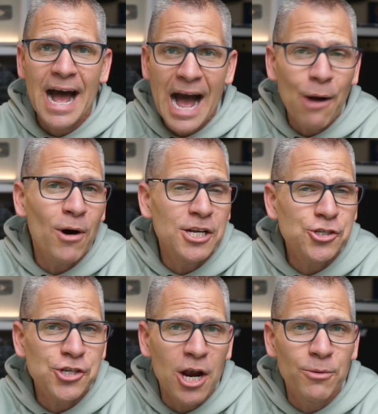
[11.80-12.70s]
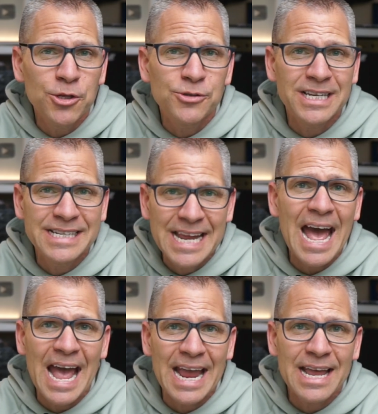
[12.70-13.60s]
I want to share with you
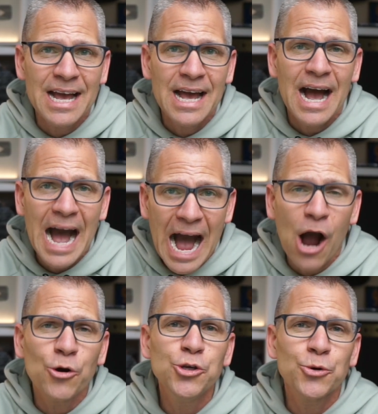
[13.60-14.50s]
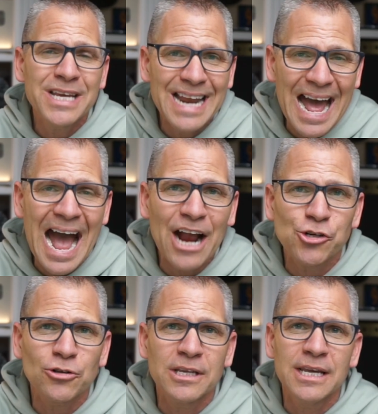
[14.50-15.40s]
today how you can
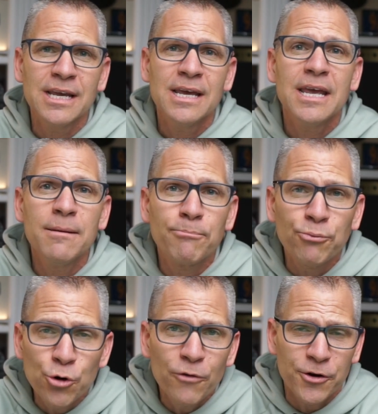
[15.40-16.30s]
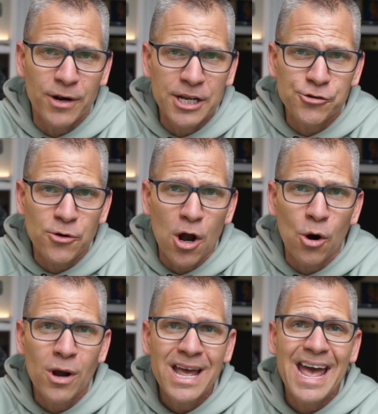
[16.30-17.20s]
actually improve your intro
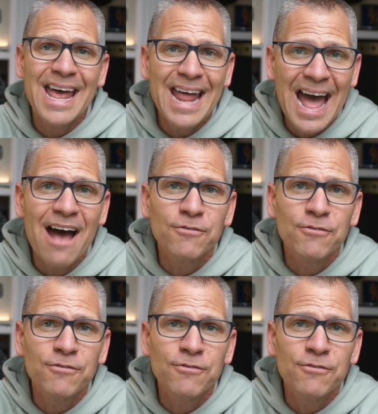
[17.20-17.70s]
and have